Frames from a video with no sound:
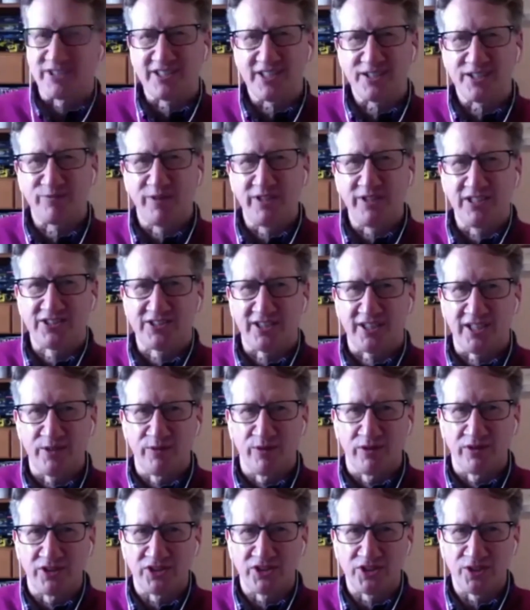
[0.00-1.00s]
this when you say you're
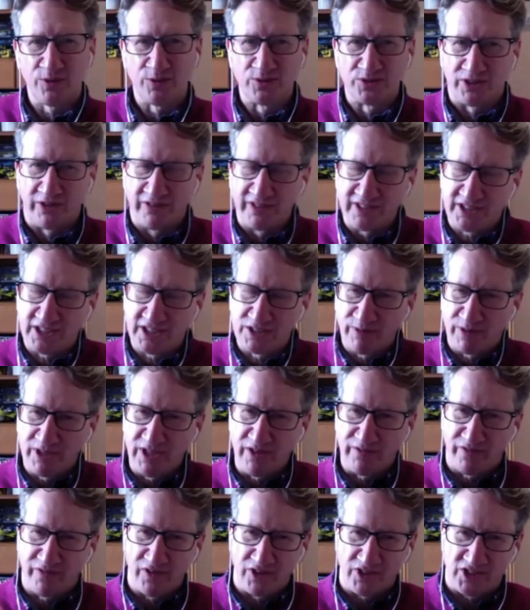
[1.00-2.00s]
on the tools? So this is when you
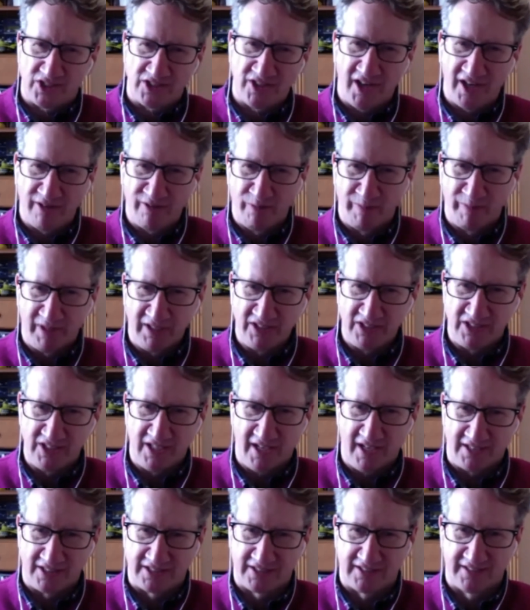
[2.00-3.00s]
first started with
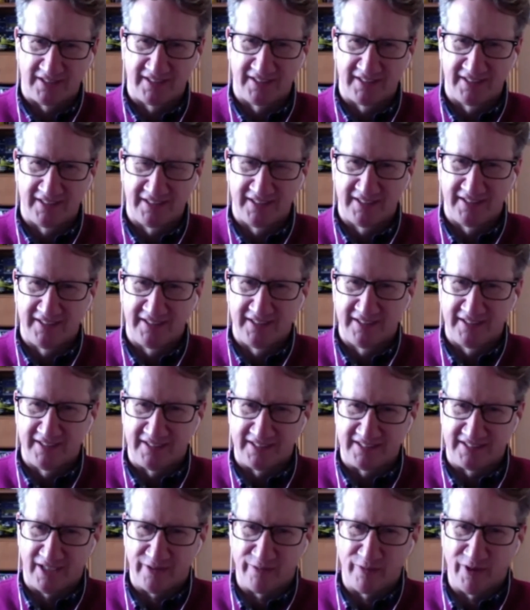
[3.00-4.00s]
BCS?
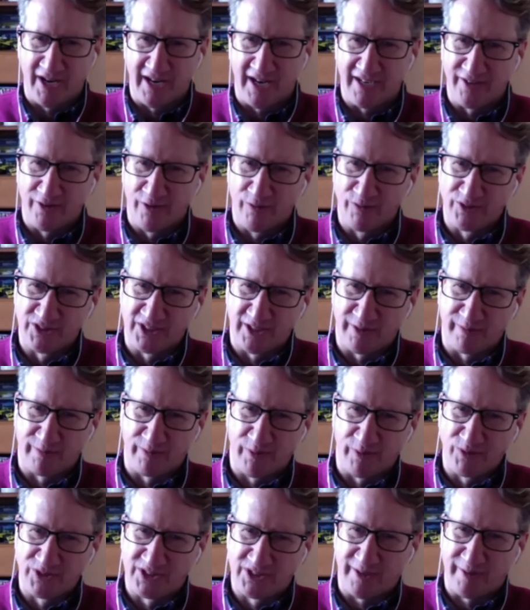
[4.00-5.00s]
Is that right? Or
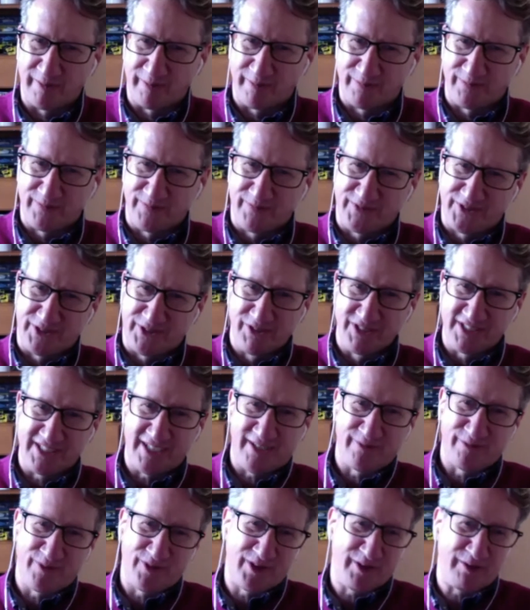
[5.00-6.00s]
is
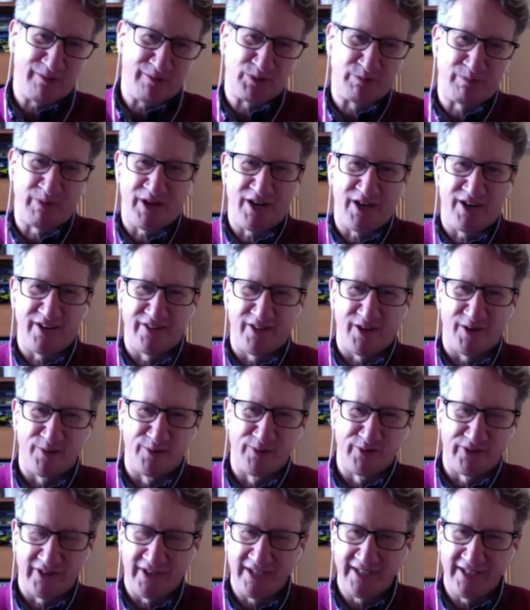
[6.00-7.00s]
that what it was part of the
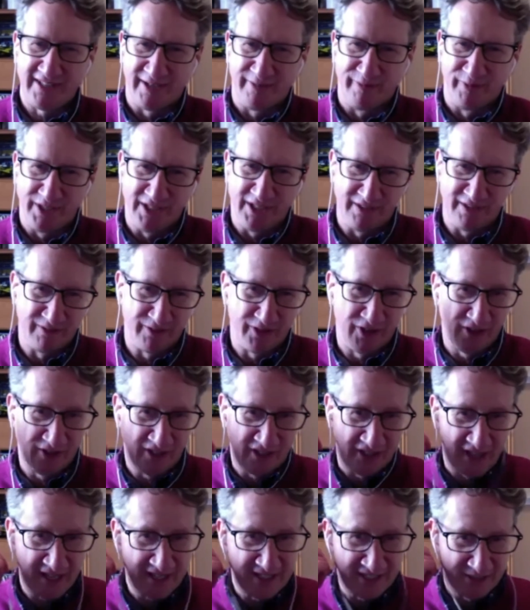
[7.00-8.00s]
whole thing then, when your early
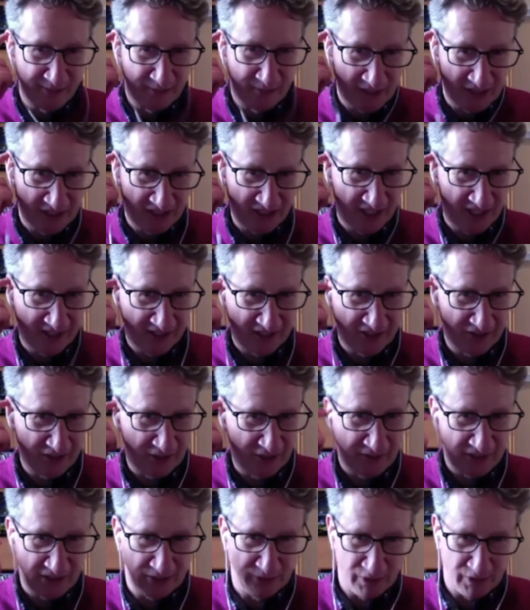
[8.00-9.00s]
days at BCS? Because
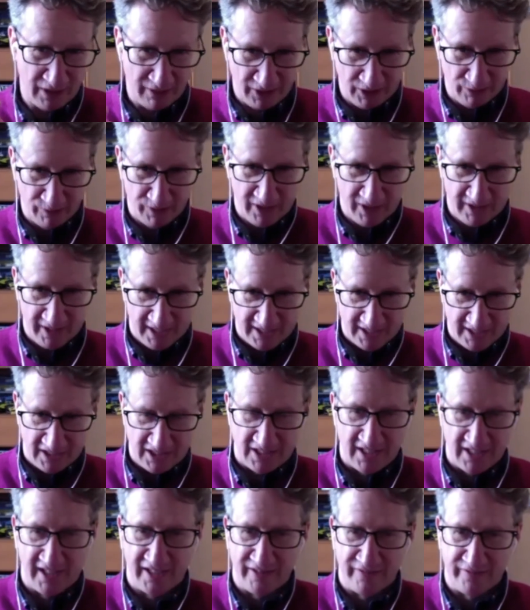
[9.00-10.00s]
obviously we know you weren't there
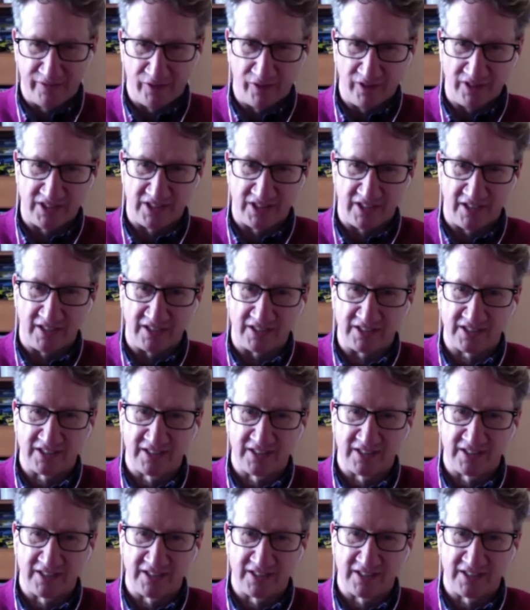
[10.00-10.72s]
since 1946.